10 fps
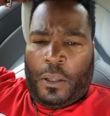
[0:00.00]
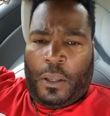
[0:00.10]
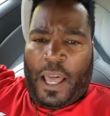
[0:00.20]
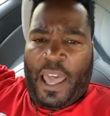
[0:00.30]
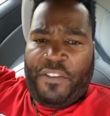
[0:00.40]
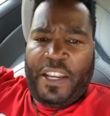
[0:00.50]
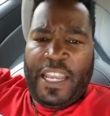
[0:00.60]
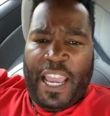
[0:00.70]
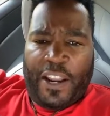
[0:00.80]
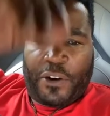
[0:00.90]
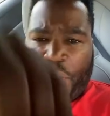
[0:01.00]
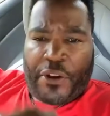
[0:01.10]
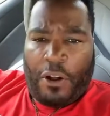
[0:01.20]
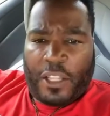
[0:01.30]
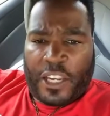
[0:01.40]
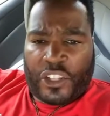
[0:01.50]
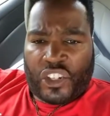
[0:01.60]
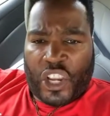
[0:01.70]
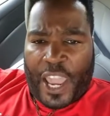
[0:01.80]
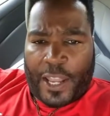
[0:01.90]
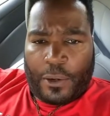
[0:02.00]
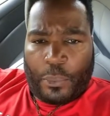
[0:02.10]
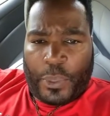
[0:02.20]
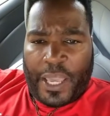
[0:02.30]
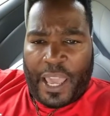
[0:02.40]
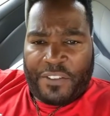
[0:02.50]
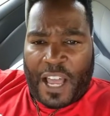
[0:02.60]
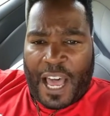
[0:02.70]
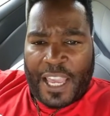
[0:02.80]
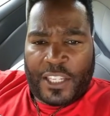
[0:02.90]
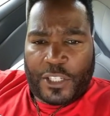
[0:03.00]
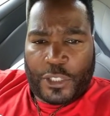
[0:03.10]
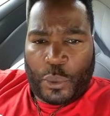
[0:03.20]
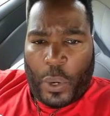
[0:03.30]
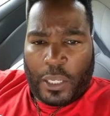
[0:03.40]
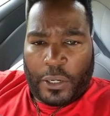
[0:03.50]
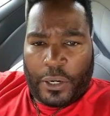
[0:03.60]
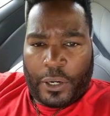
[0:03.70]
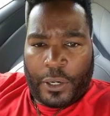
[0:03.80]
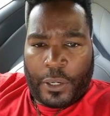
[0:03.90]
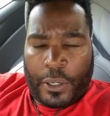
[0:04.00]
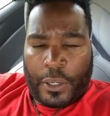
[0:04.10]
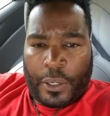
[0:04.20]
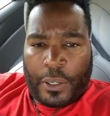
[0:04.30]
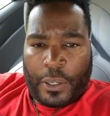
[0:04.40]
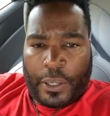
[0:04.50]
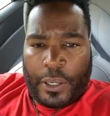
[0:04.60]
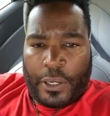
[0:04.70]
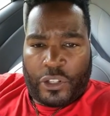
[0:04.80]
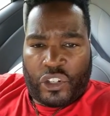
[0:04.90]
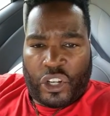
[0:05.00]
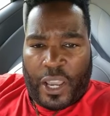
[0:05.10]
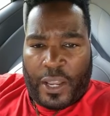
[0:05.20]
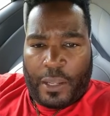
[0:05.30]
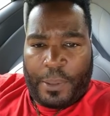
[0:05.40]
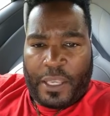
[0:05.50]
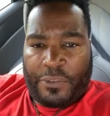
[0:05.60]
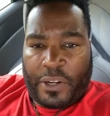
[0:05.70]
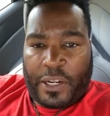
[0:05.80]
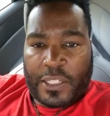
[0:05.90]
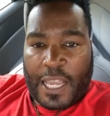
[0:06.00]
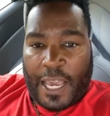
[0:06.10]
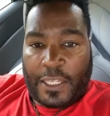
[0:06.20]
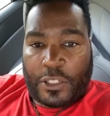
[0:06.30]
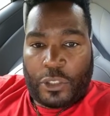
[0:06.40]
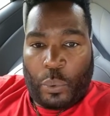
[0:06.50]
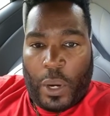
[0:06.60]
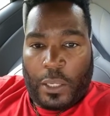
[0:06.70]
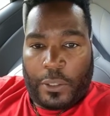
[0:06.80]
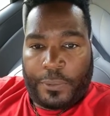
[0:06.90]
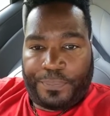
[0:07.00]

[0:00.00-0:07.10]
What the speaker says: I have a Neanderthal in the chat. We have an ice dweller in the chat. Let me get rid of this ice dweller.